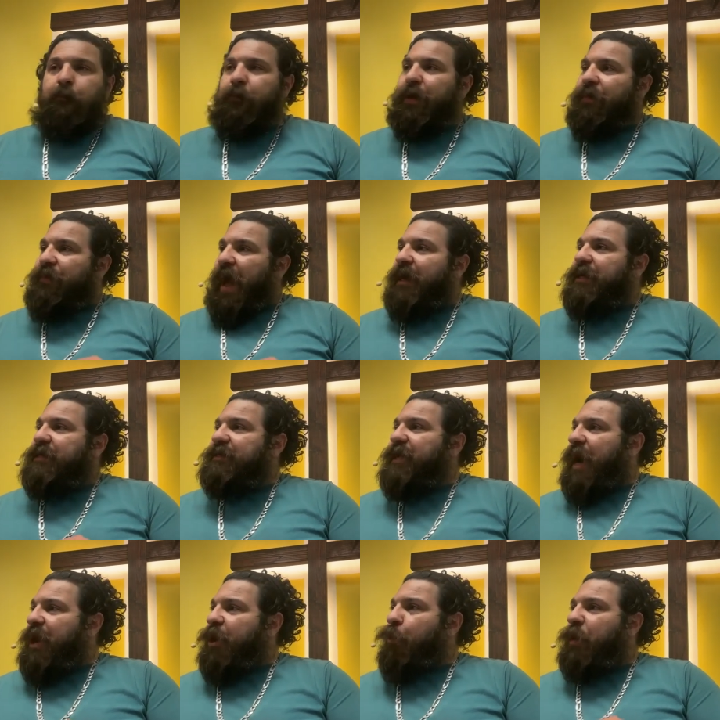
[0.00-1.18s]
But that
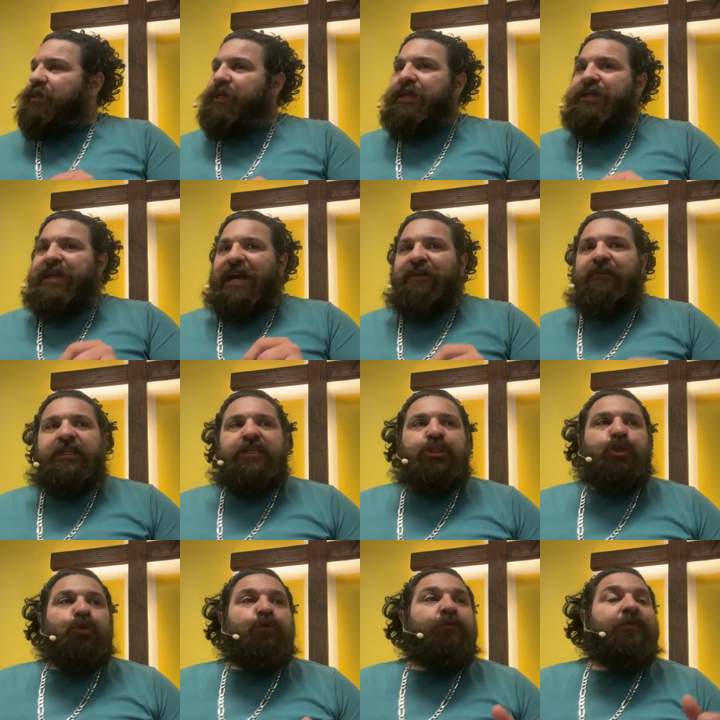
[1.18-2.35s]
desire wasn't David's
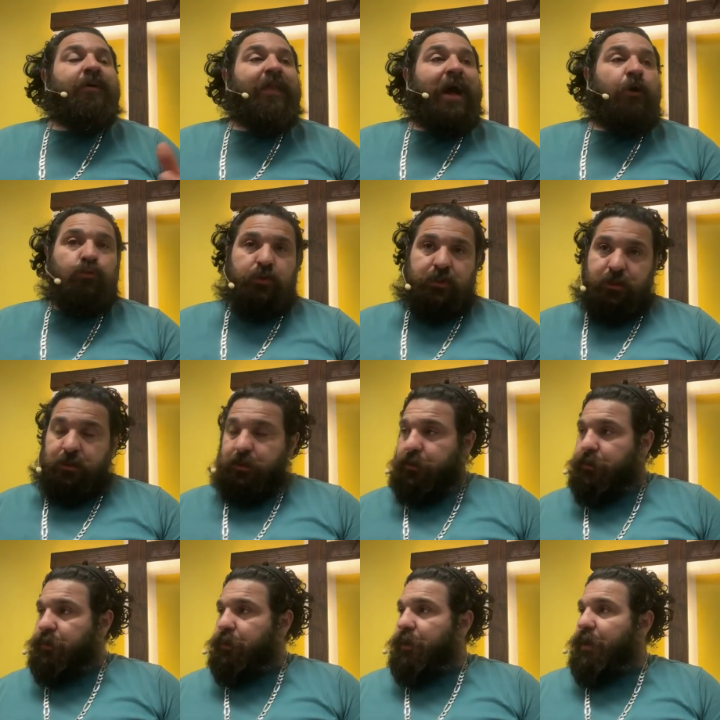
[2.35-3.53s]
to fill out.
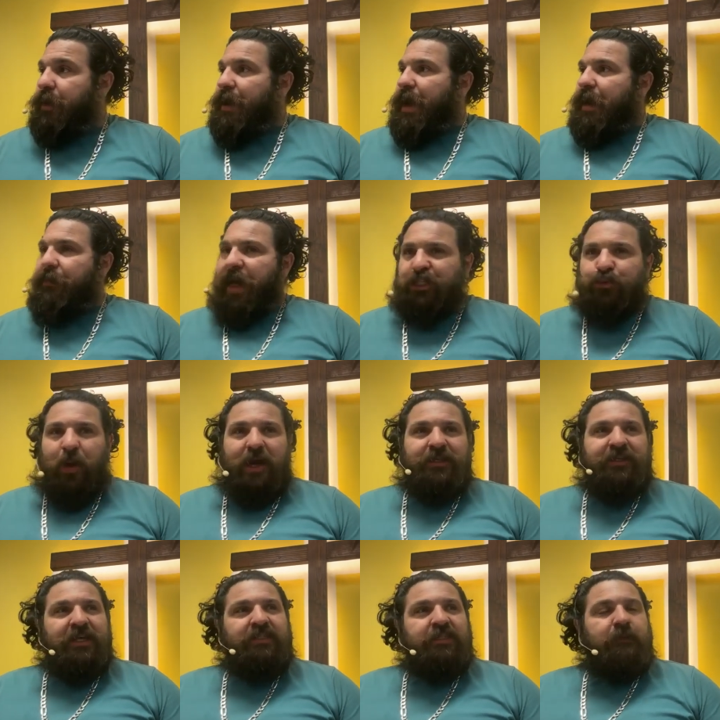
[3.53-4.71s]
And that's why I
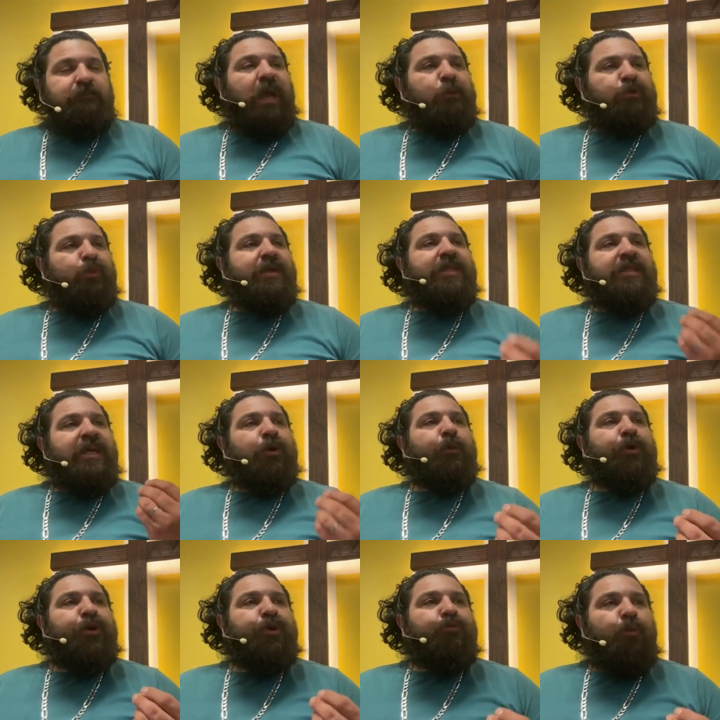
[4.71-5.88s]
say sometimes we think
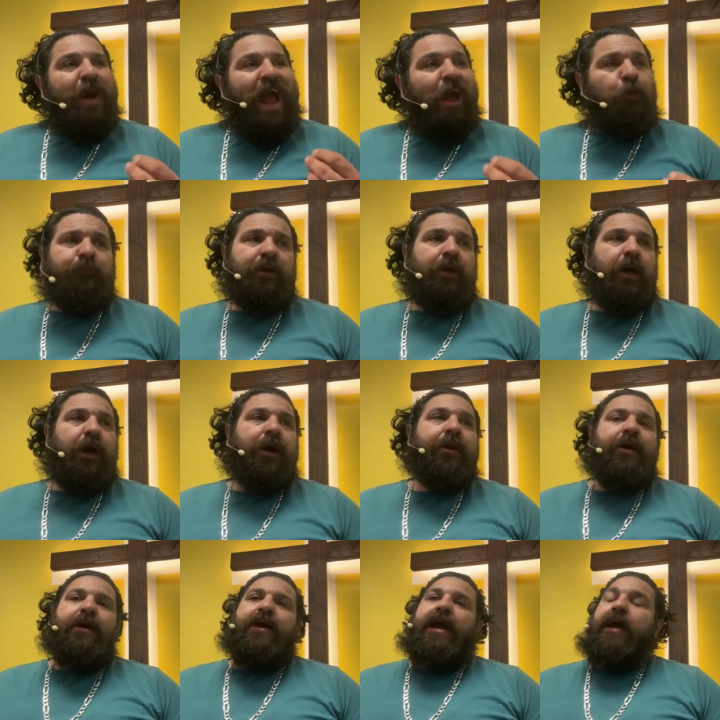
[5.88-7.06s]
we're, we're helping God
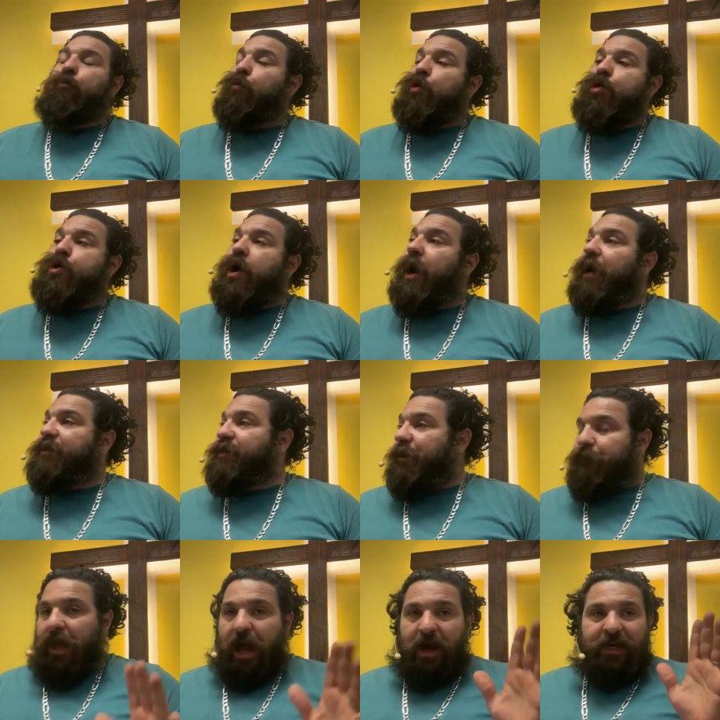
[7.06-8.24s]
and we're not.
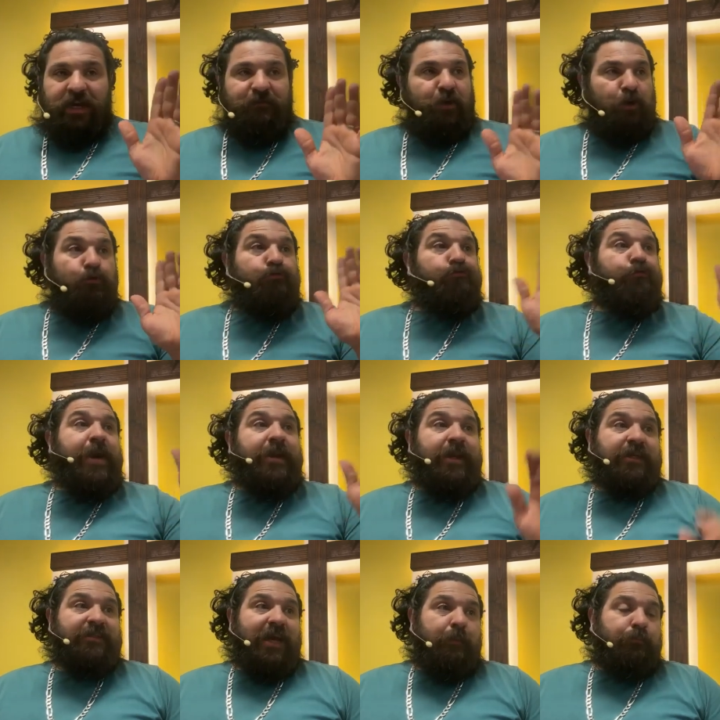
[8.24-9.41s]
I'll give you a great
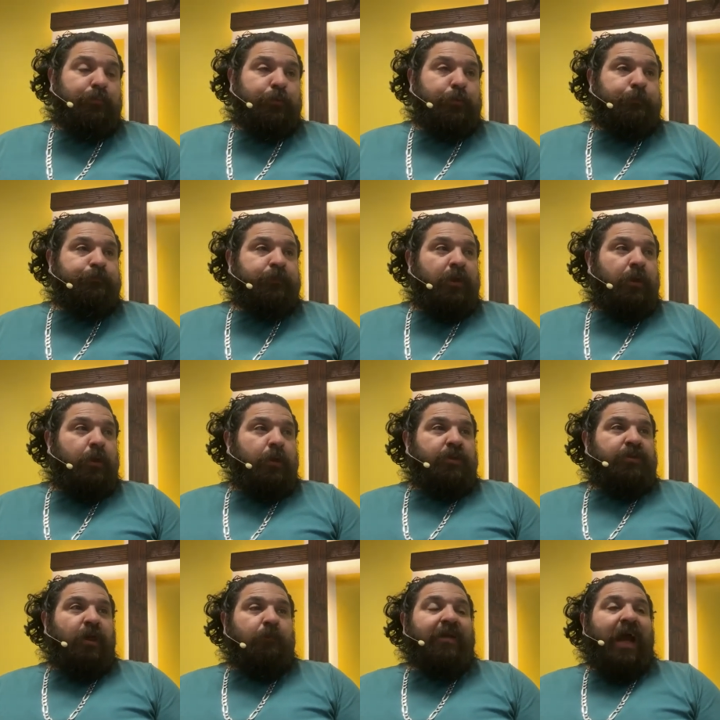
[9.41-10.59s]
example.
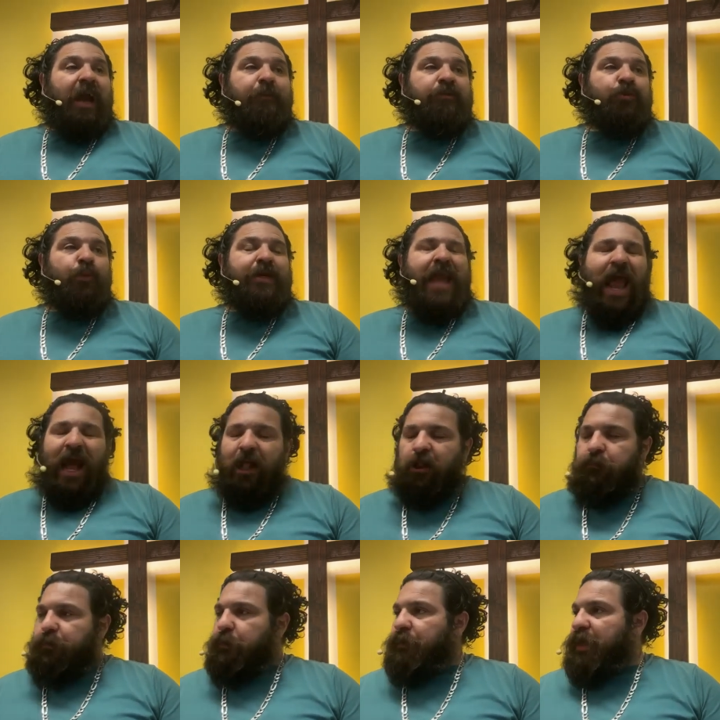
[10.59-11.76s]
Sometimes we
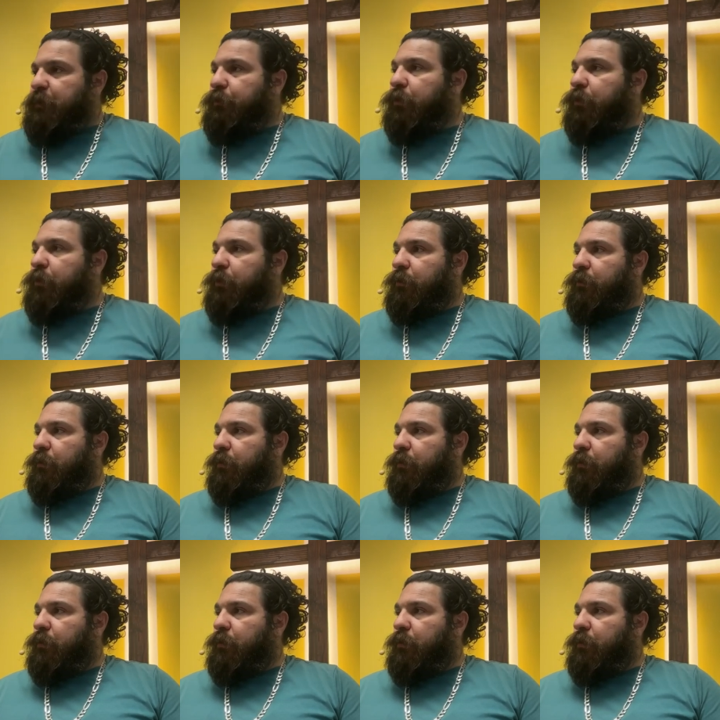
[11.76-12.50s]
help people